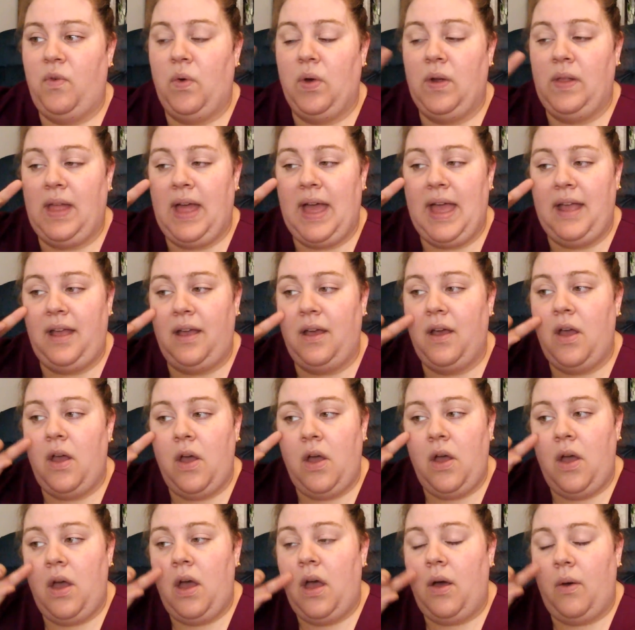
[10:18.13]
for like
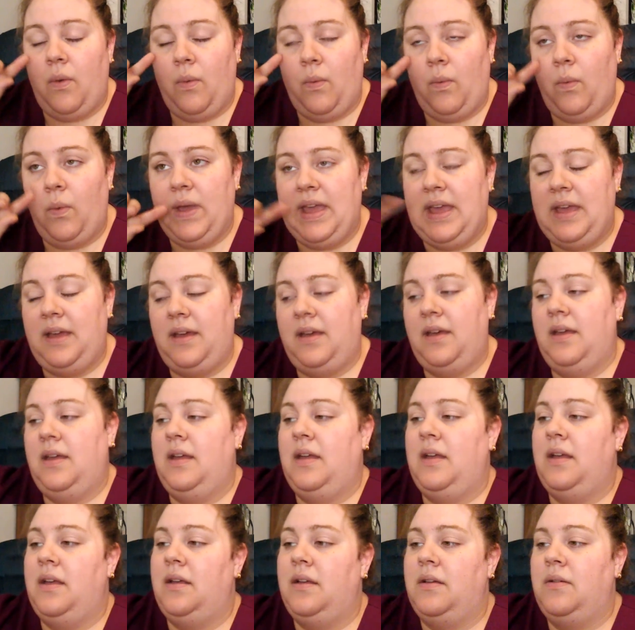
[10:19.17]
week
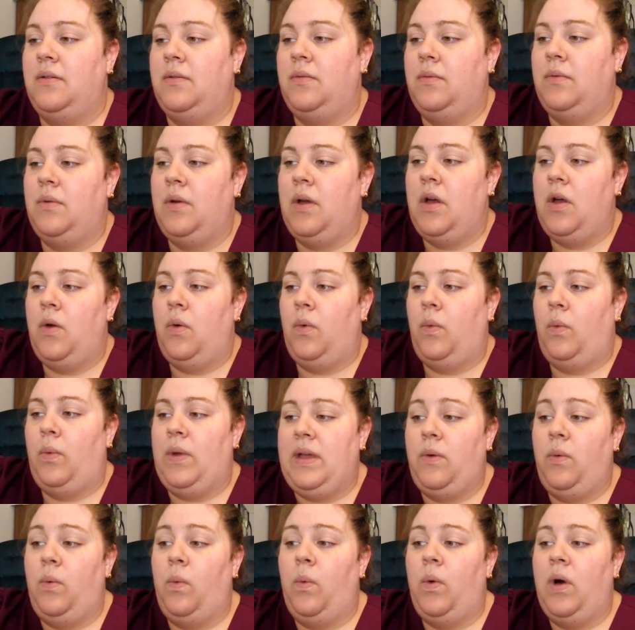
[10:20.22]

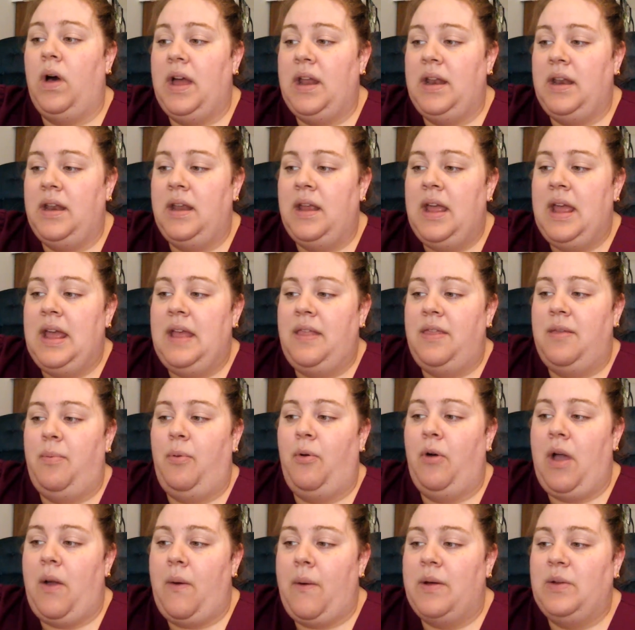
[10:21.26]
1. The
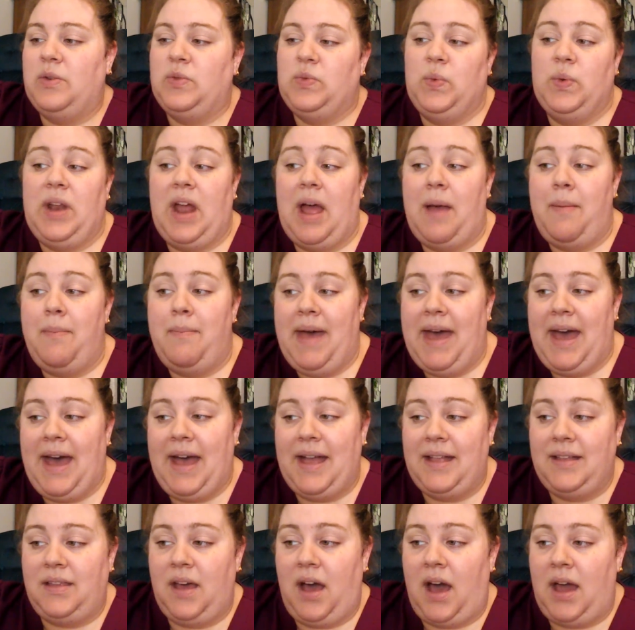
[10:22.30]
point was, when I'm
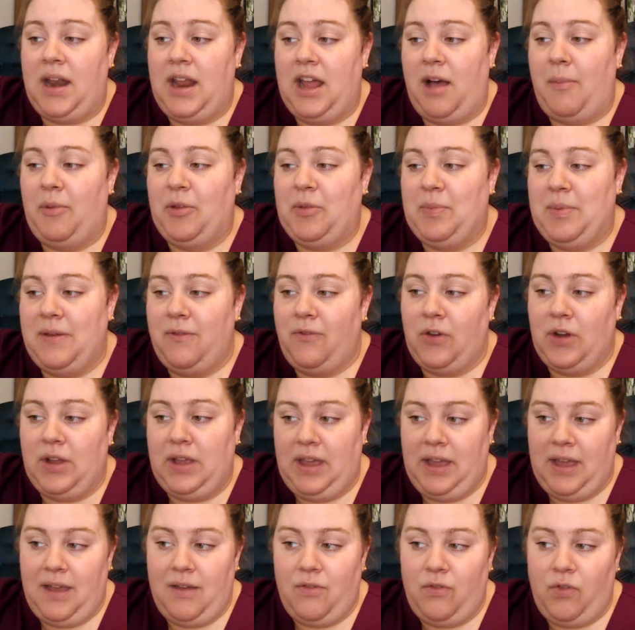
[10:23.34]
mad, God helps me
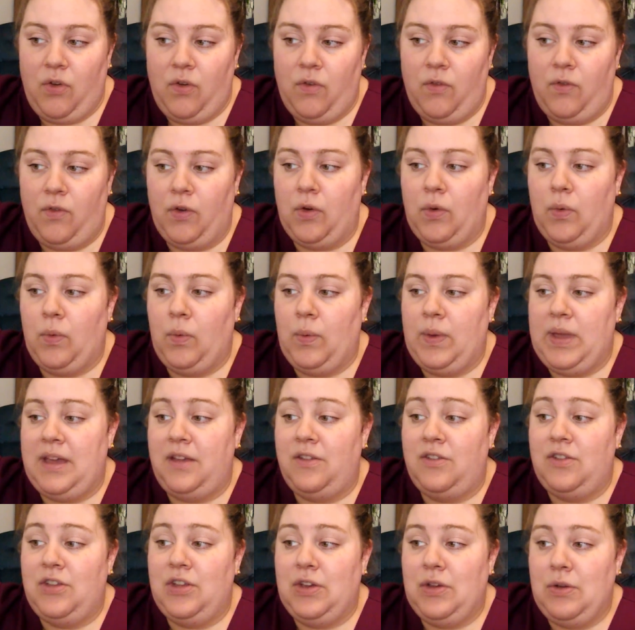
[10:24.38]
forgive. For
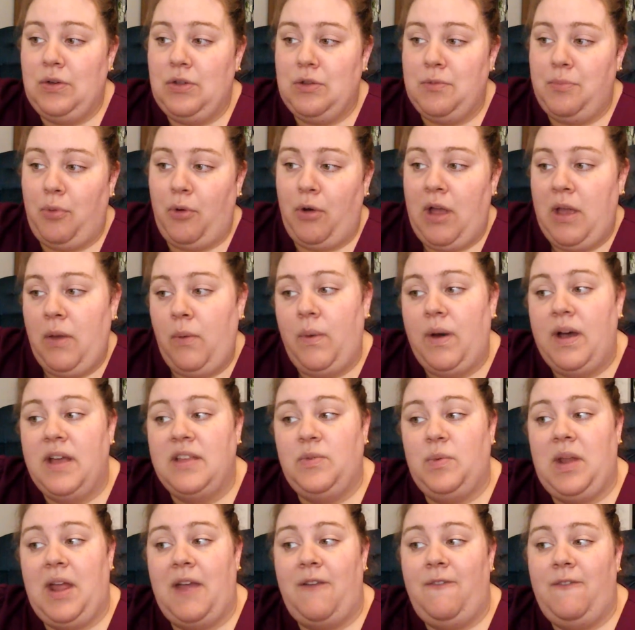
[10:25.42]
week 2, the point
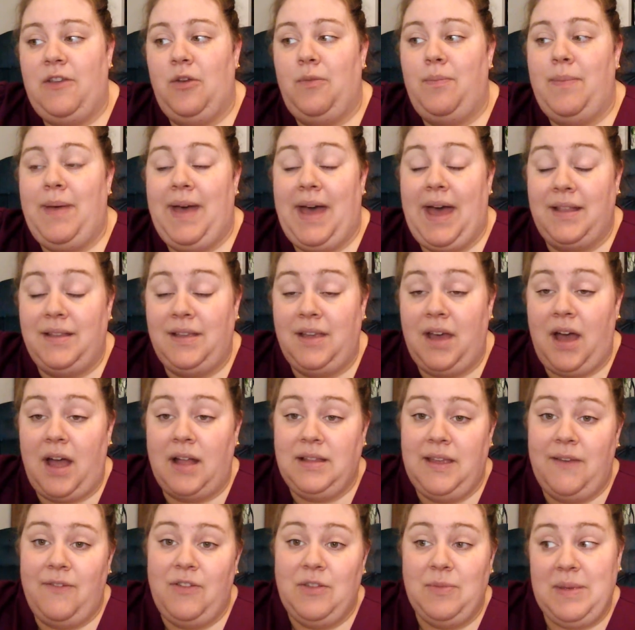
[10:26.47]
was, when I feel bad,
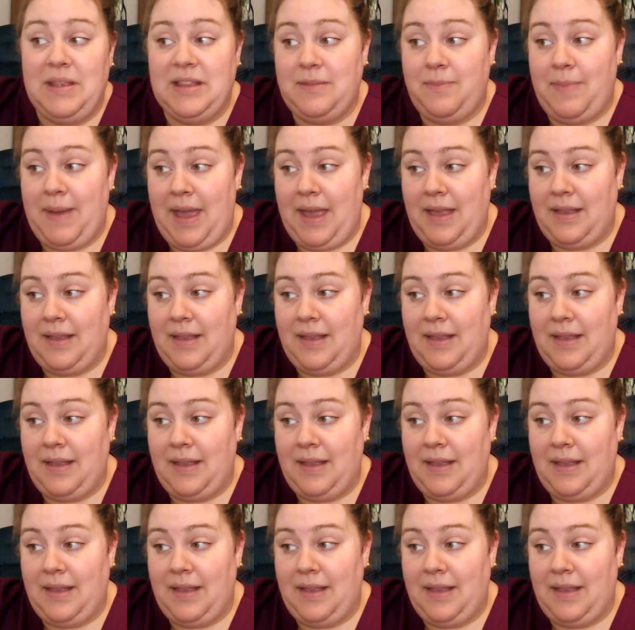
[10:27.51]
God gives me